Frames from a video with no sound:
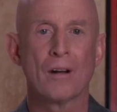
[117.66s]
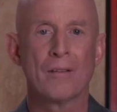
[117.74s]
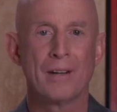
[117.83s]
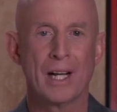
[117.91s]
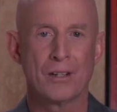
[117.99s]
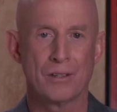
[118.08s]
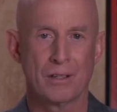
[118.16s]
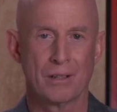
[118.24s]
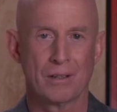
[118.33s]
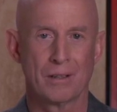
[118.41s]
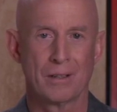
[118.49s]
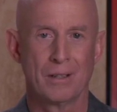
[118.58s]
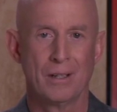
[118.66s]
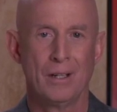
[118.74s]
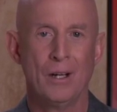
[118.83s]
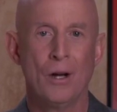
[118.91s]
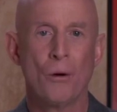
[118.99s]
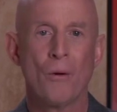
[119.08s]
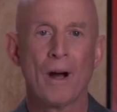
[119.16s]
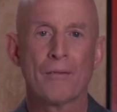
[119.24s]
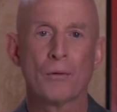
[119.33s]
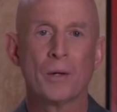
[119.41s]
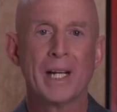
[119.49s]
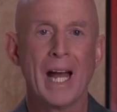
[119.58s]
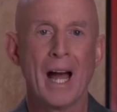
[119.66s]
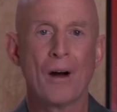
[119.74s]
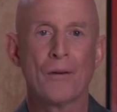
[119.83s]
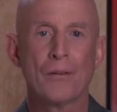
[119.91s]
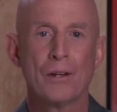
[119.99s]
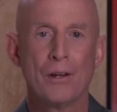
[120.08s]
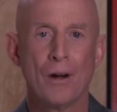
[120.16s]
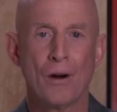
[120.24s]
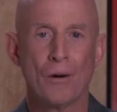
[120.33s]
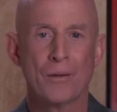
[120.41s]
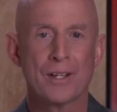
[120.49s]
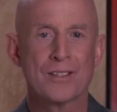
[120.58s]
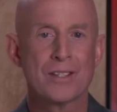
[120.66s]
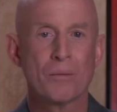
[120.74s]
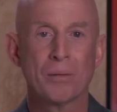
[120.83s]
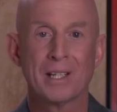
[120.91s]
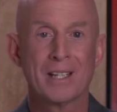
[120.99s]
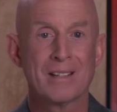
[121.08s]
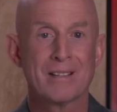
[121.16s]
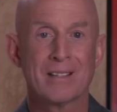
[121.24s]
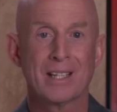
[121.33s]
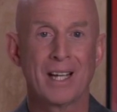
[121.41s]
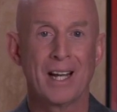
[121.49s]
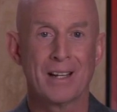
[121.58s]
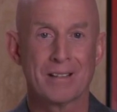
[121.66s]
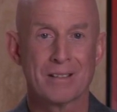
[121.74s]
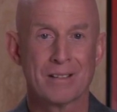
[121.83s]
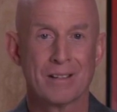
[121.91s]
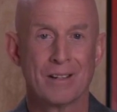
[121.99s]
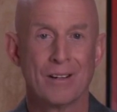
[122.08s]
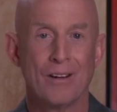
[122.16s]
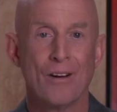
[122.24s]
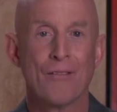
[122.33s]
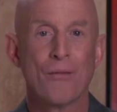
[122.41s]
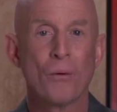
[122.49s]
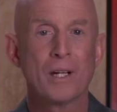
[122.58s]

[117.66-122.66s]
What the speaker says: of aging. However, we now know this simply isn't the case. 40